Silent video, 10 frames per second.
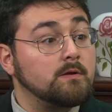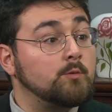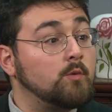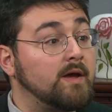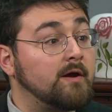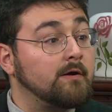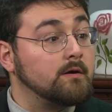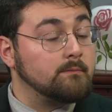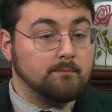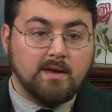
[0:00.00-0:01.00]

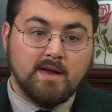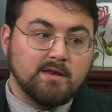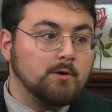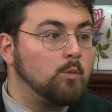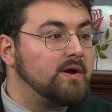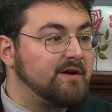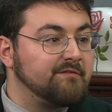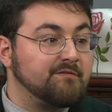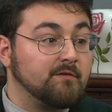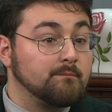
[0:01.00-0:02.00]
wear anywhere
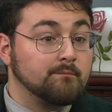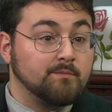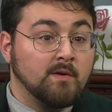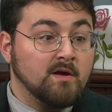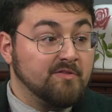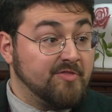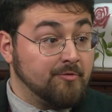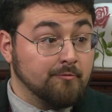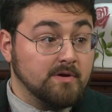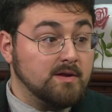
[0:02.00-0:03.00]
from
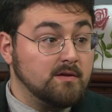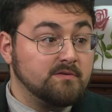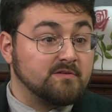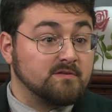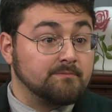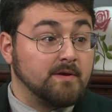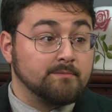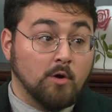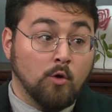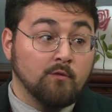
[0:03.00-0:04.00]
3 to
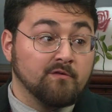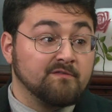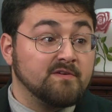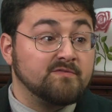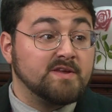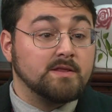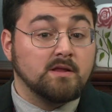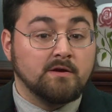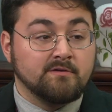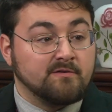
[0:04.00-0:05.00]
sometimes over 15
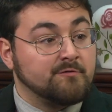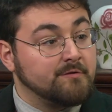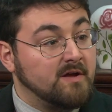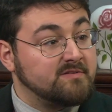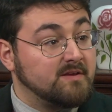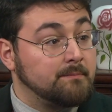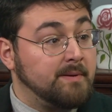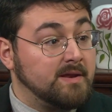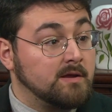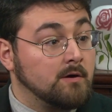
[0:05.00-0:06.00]
layers of dress and
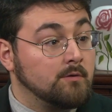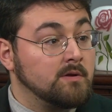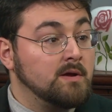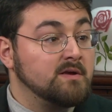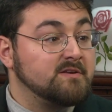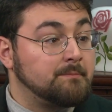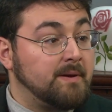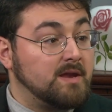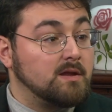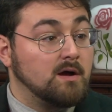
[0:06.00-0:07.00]
petticoat,
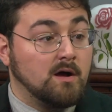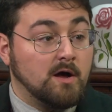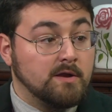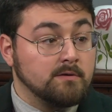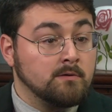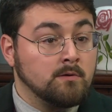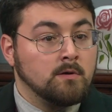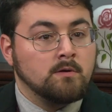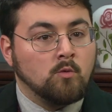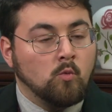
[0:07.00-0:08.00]
depending on
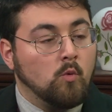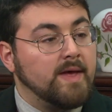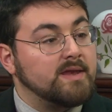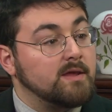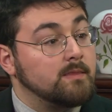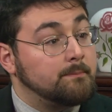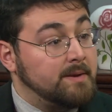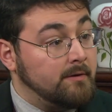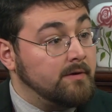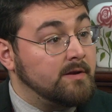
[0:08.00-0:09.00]
when in the
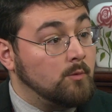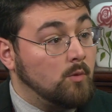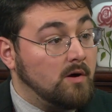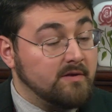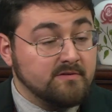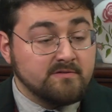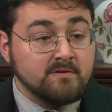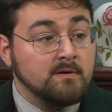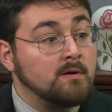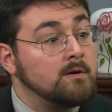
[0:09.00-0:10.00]
period it was,
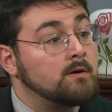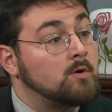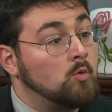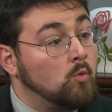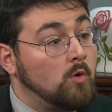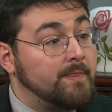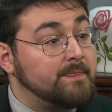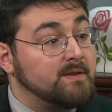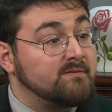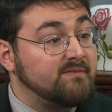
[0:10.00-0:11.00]
what
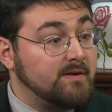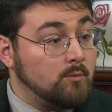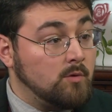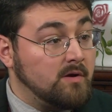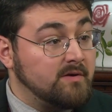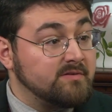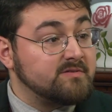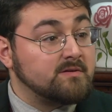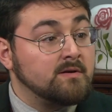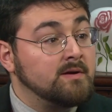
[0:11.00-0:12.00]
the event
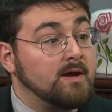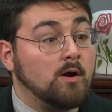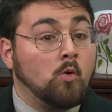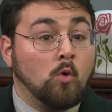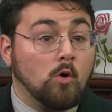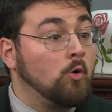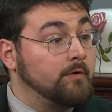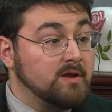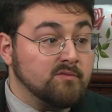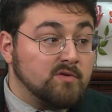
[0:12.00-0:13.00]
was, or
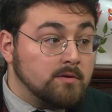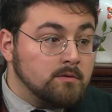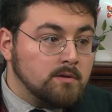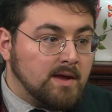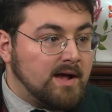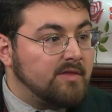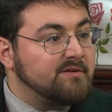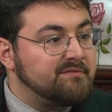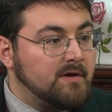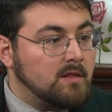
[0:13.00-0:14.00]
even how they
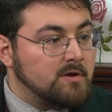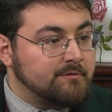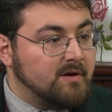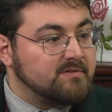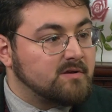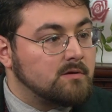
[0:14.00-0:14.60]
felt like dressing.